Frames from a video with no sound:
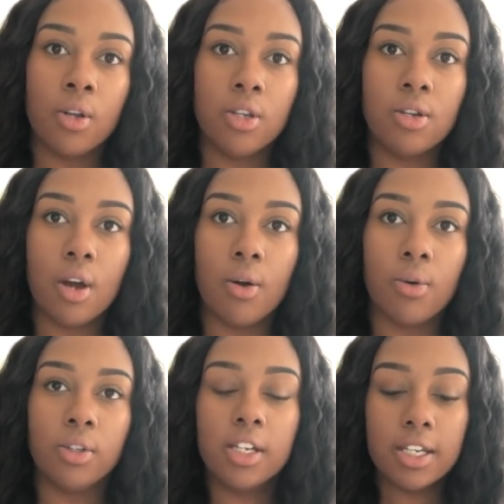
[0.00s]

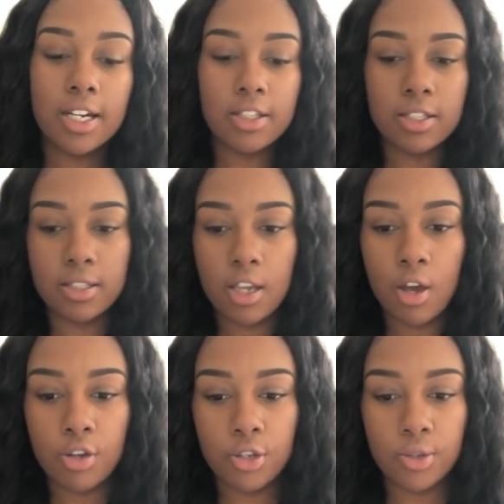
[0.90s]
looking at the
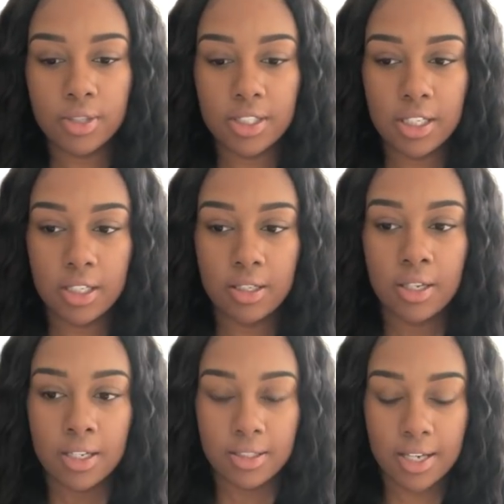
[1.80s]
scale, you'll see,
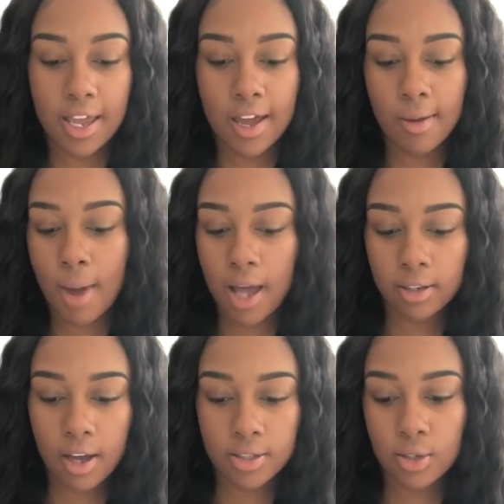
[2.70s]
damn, I
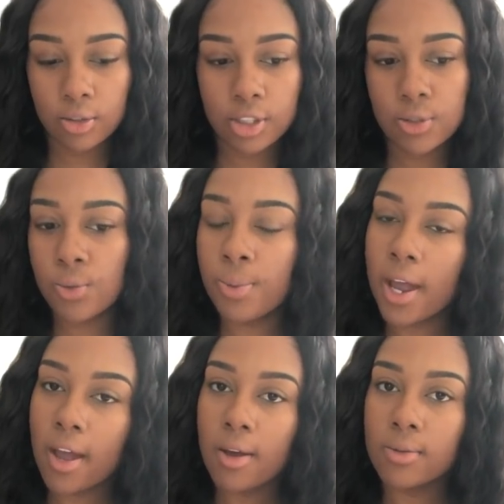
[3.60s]
lost only 2
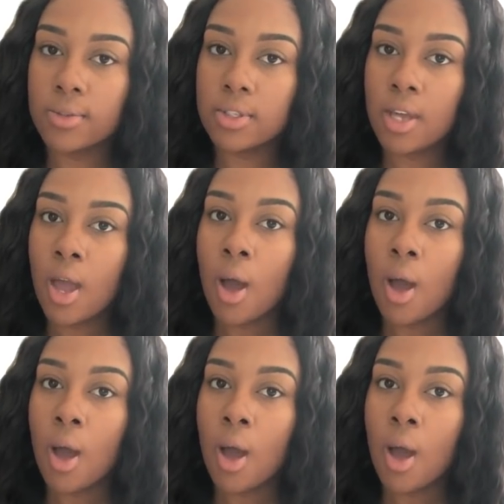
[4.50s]
pounds.